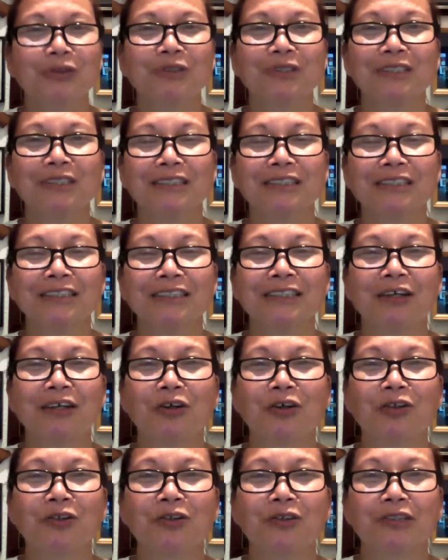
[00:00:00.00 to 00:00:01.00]
So
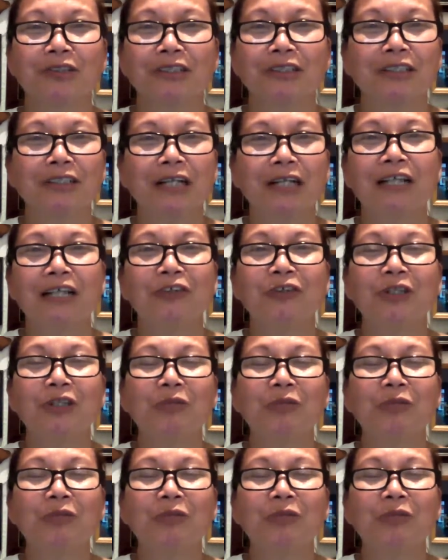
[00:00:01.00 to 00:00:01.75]
I don't have to